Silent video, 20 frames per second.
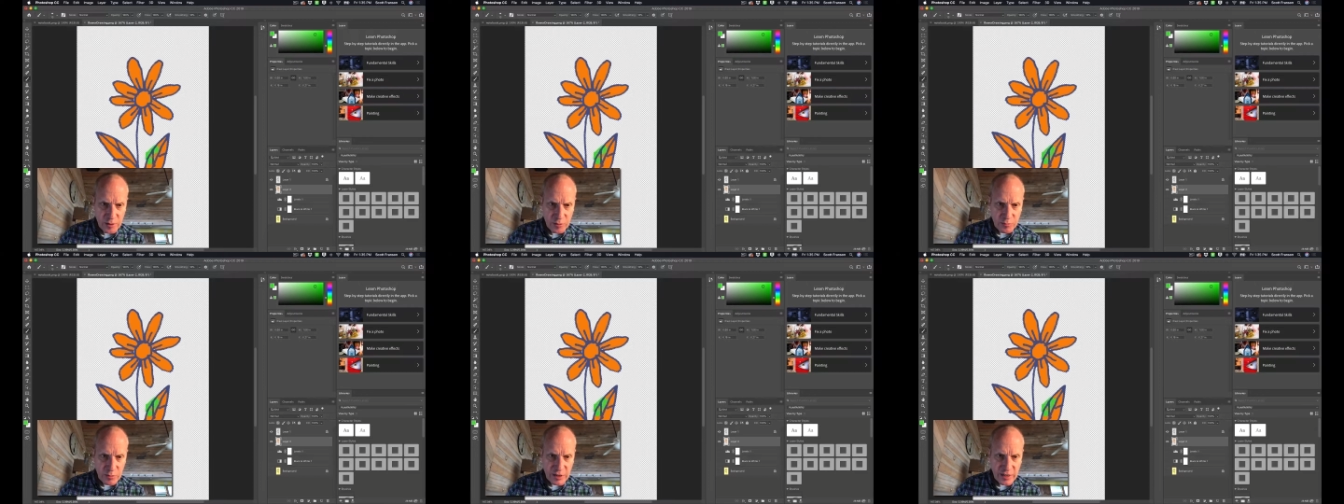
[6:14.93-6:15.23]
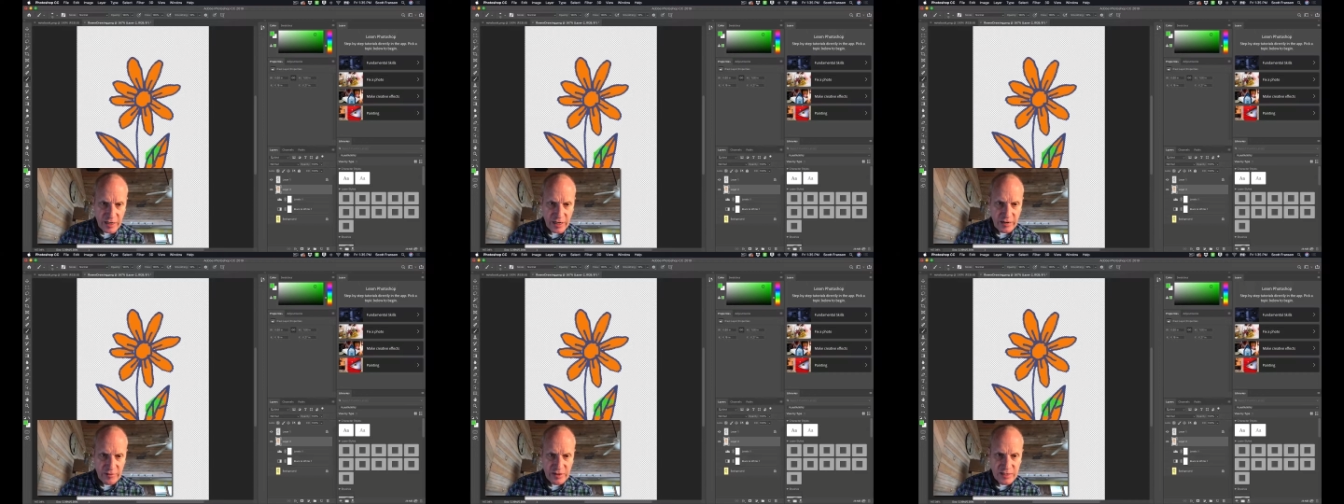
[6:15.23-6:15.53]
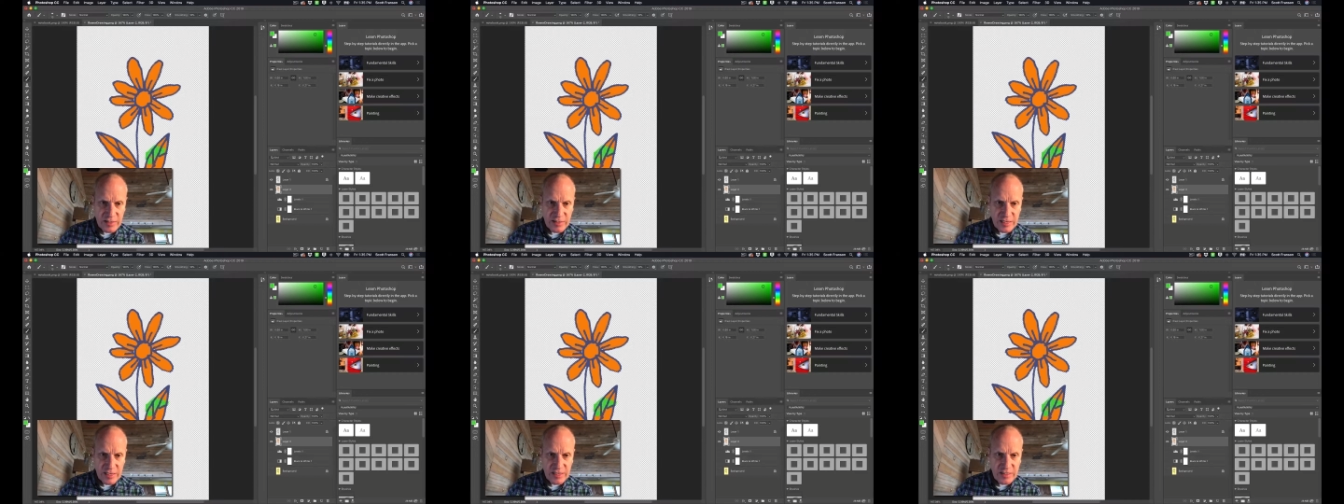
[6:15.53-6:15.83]
but I have to
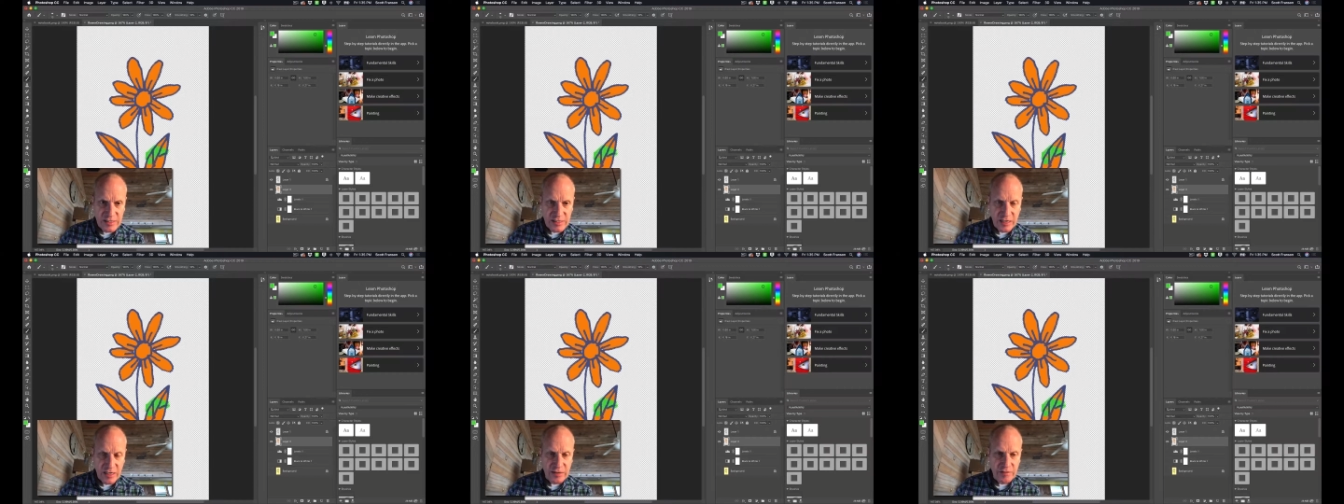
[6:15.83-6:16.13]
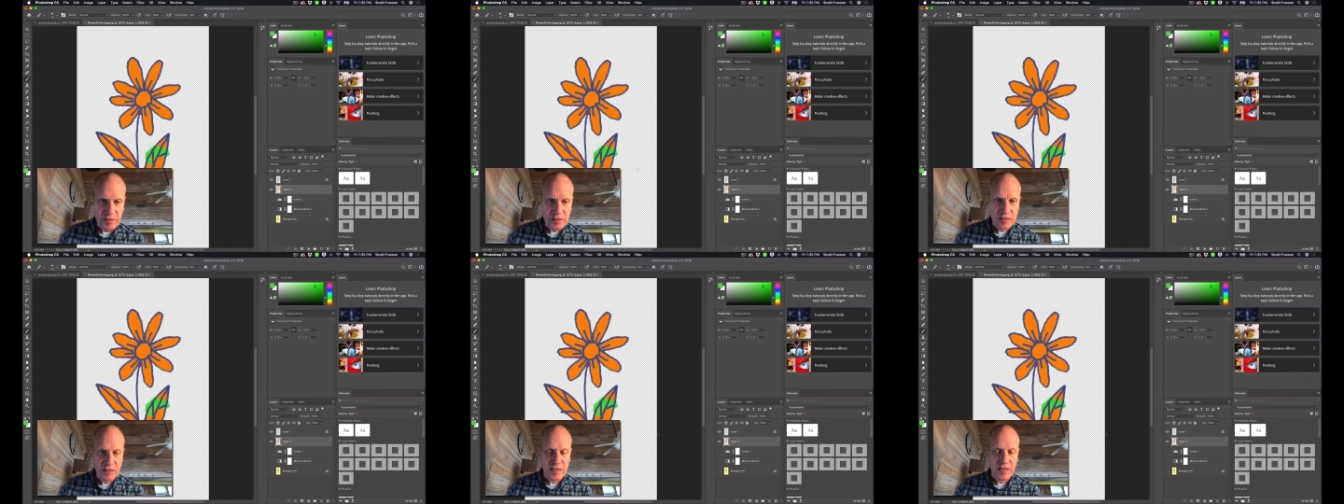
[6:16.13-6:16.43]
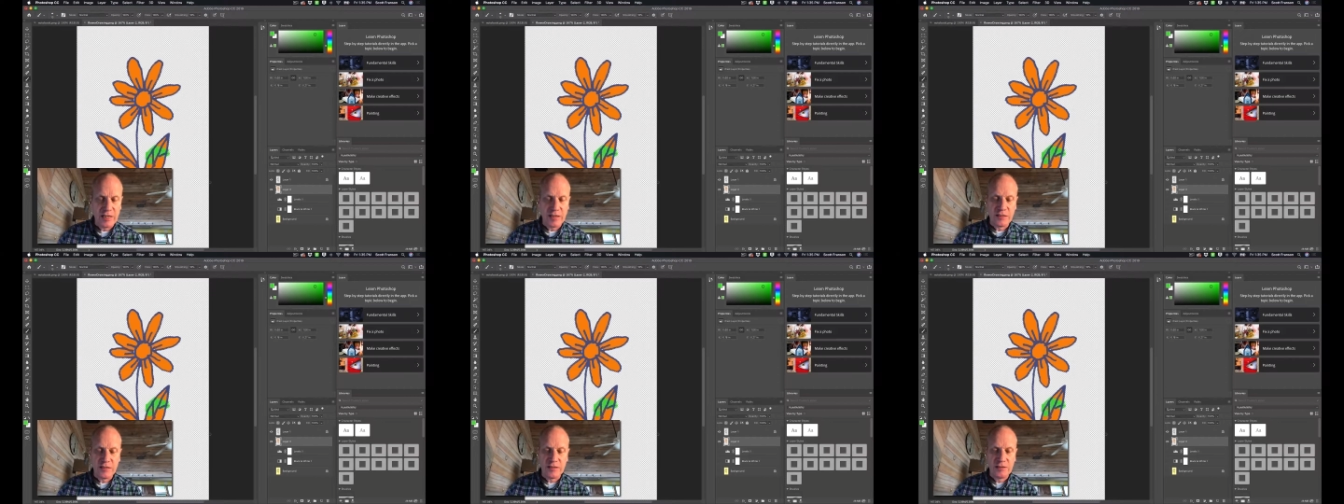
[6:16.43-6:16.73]
stay inside of the
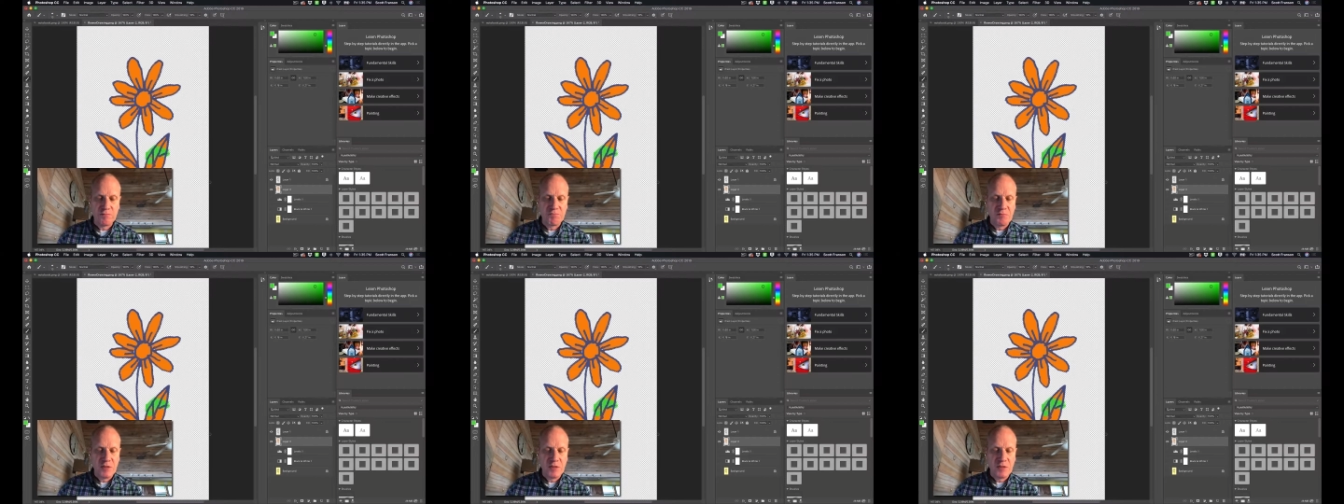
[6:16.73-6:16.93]
lines.